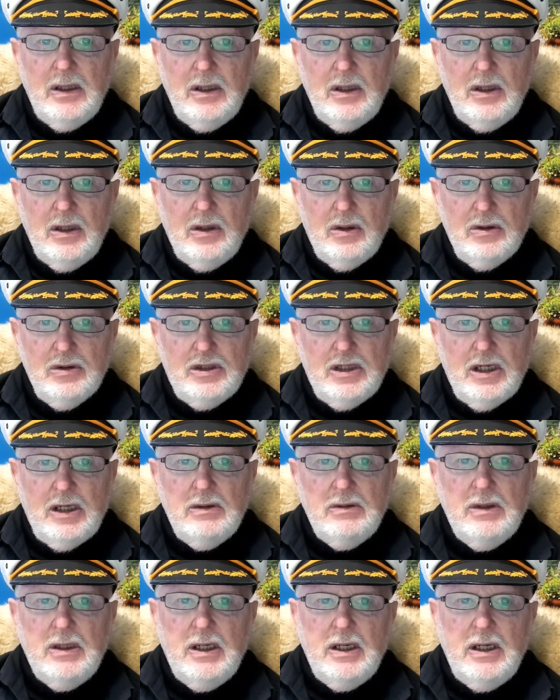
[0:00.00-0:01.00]

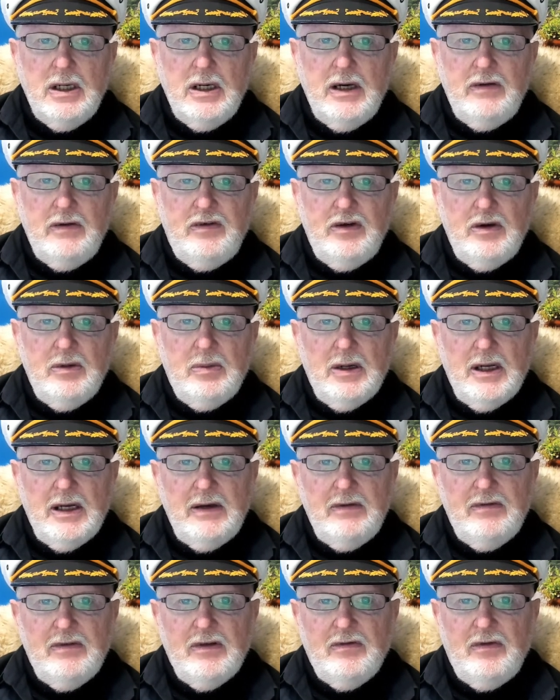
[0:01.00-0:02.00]
Also, if you
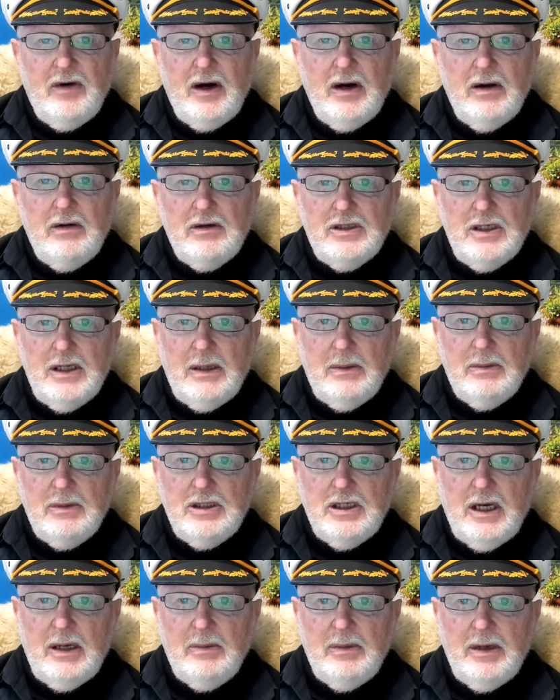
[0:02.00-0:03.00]
believe the virus numbers
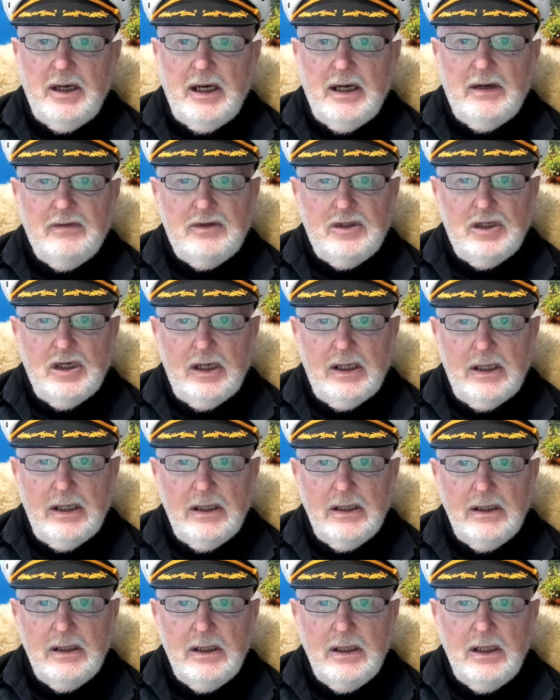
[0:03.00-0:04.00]
coming out of China,